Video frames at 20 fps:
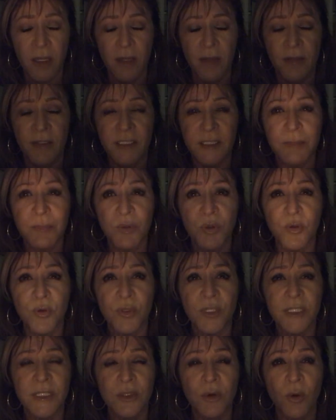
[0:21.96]
This moon
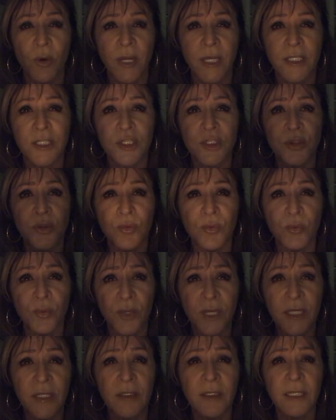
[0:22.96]
is going to
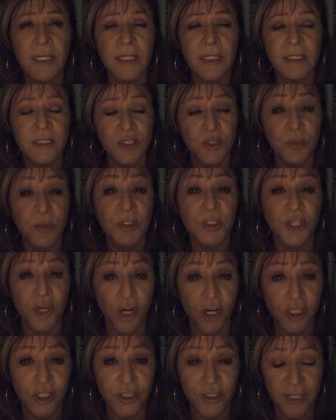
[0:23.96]
really
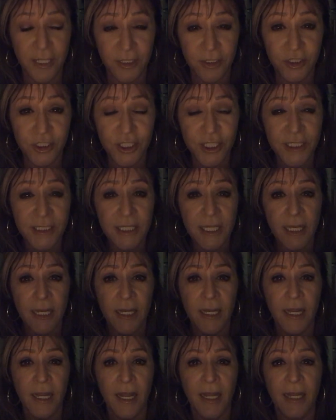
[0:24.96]
supercharge the energies.
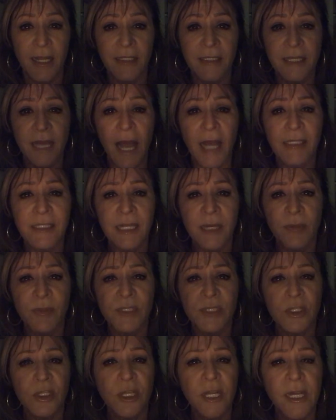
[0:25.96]
And as I
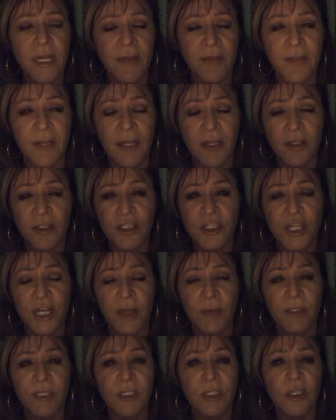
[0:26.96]
was looking at the energy, I
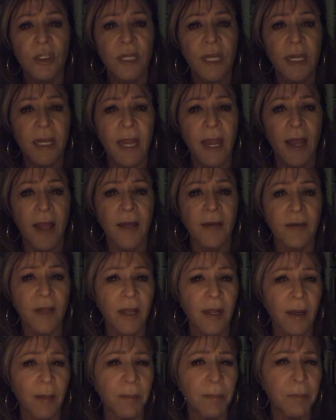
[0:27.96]
was looking at
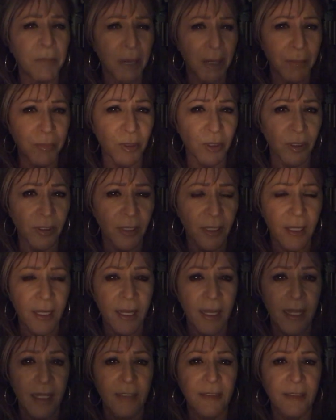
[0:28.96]
a bubble,
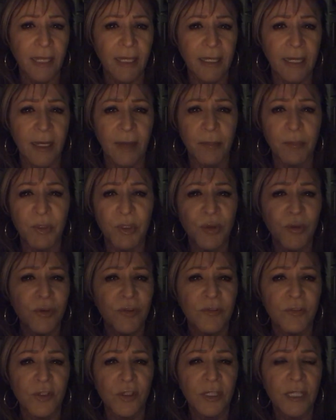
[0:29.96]
like a
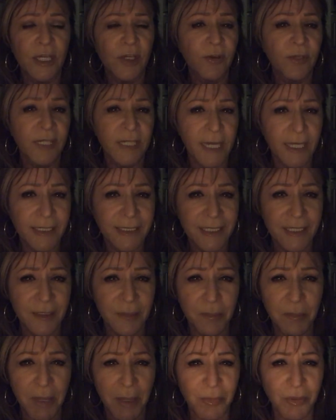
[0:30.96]
beautiful
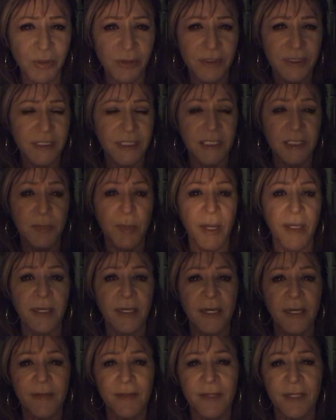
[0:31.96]
iridescent bubble
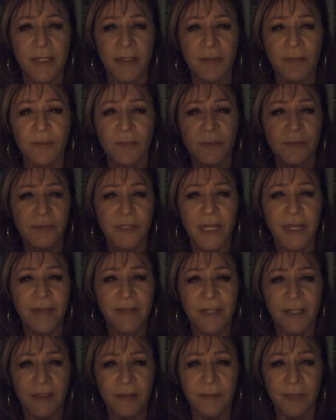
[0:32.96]
suspended in the in
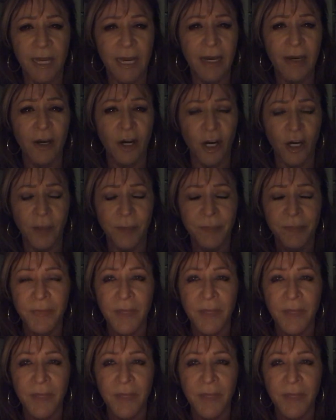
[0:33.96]
the air